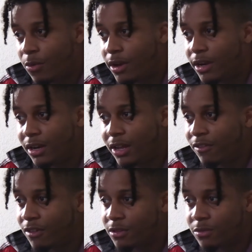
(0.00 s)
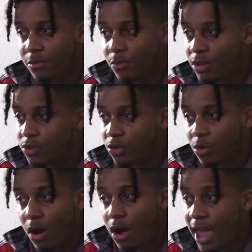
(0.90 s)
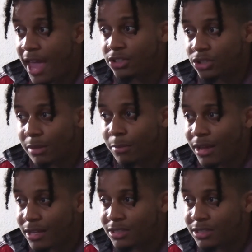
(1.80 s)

a way to live because once you are actually by